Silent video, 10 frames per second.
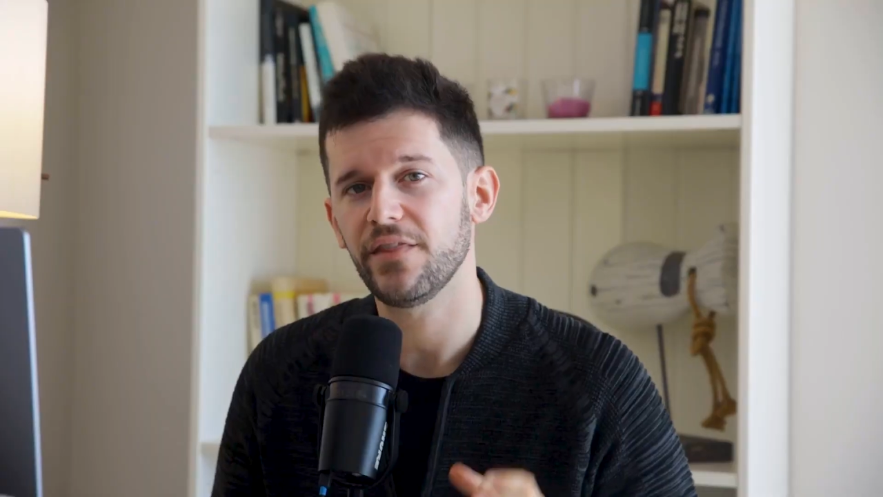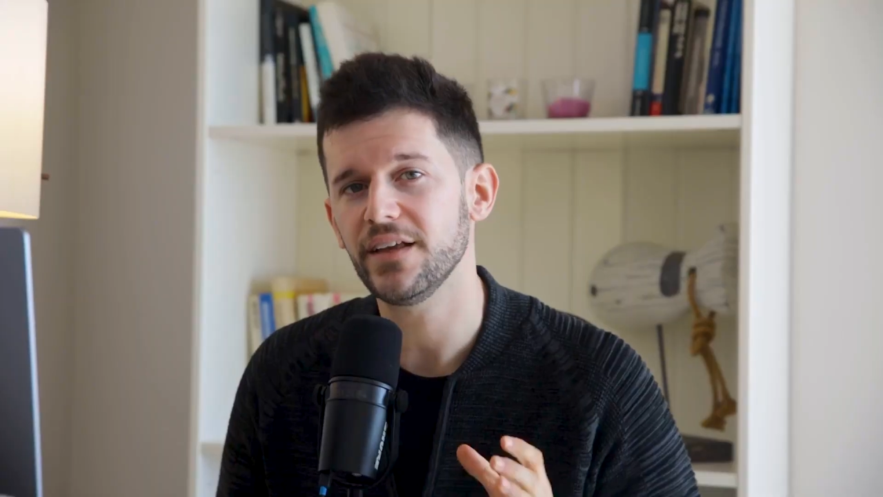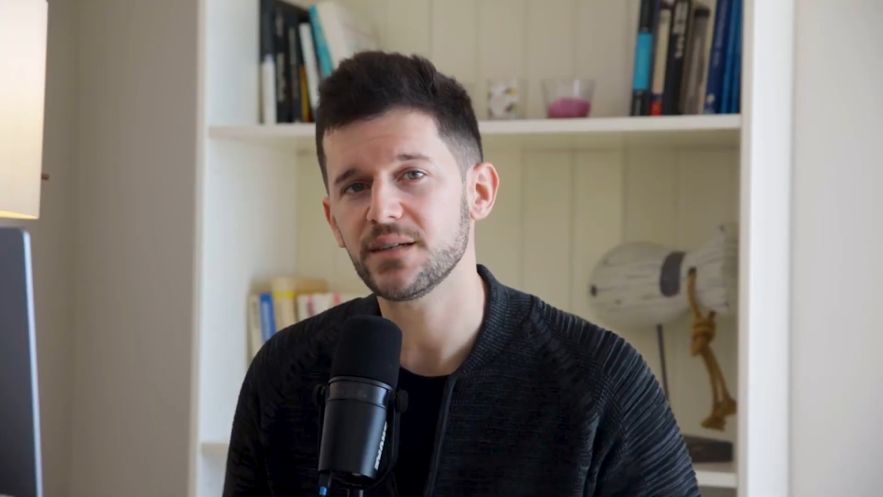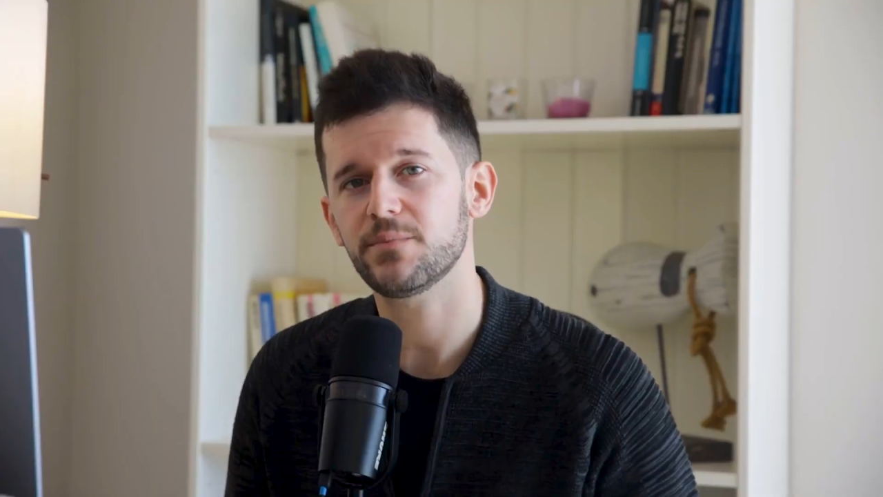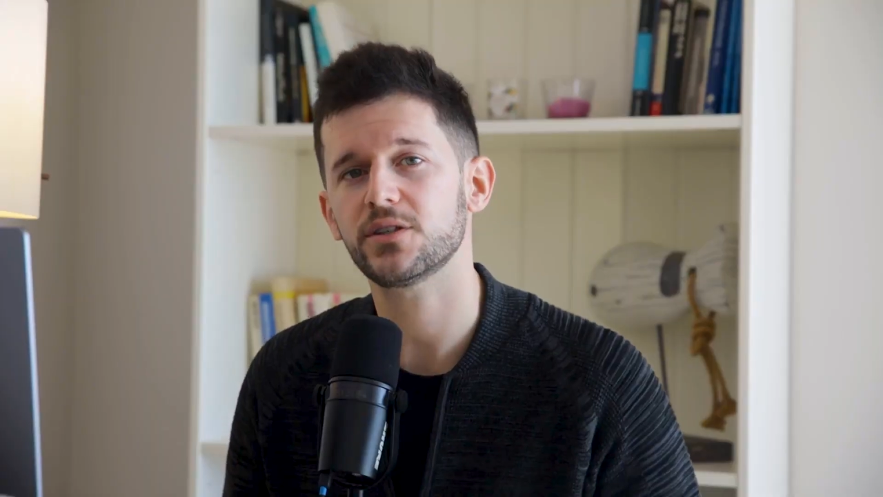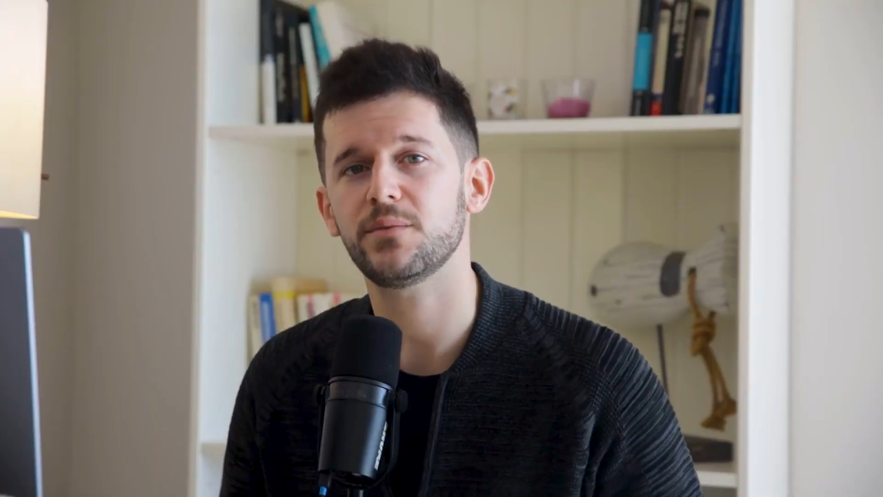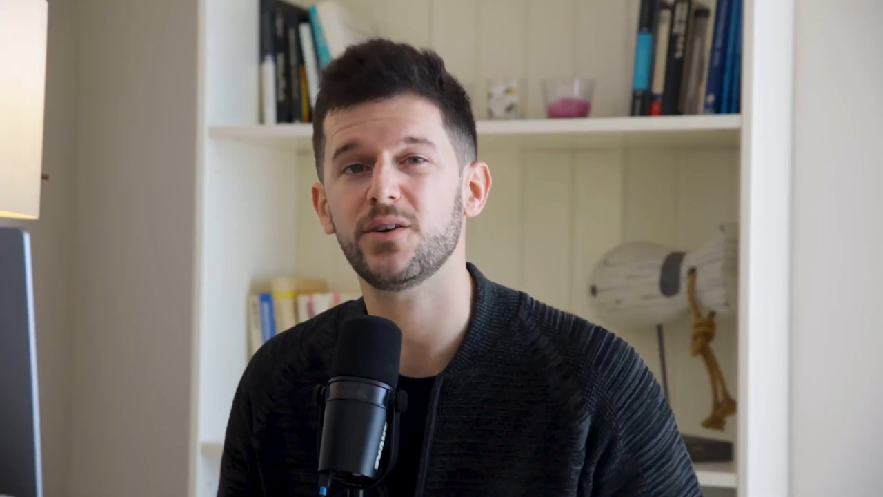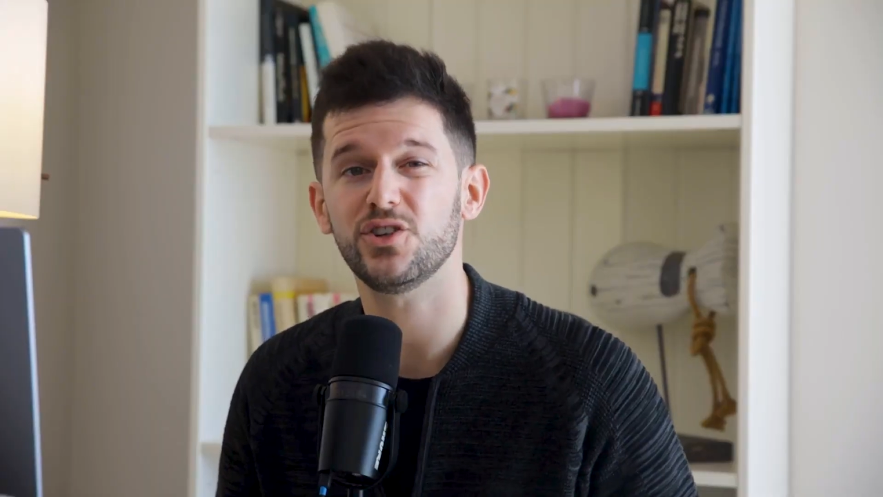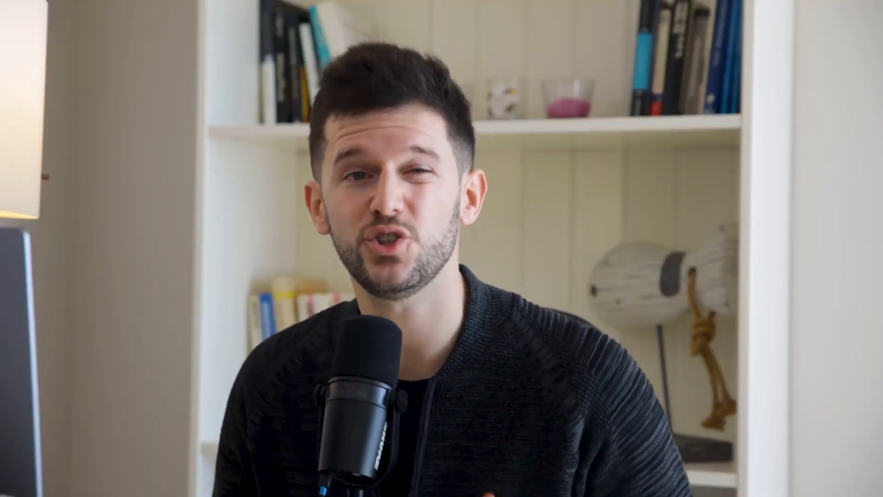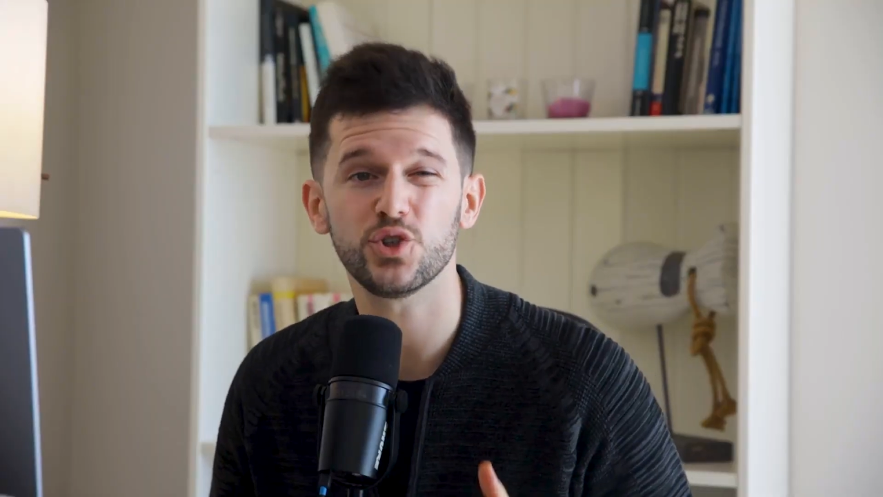This is important
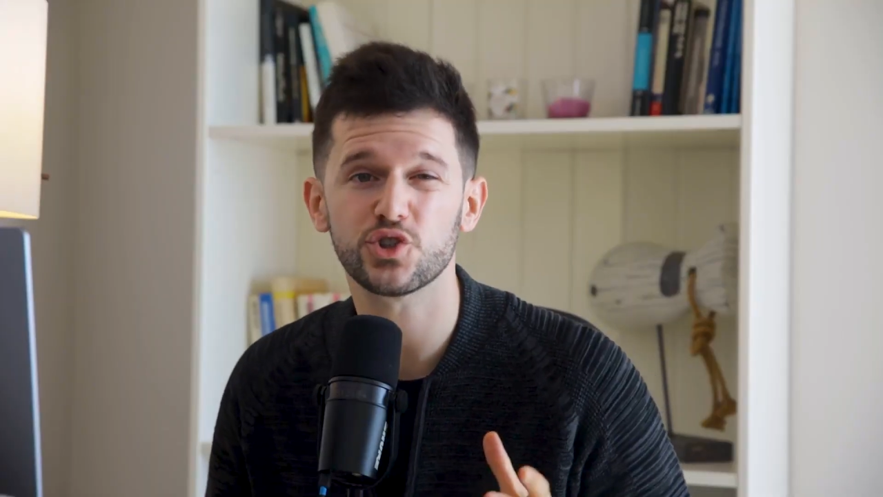because you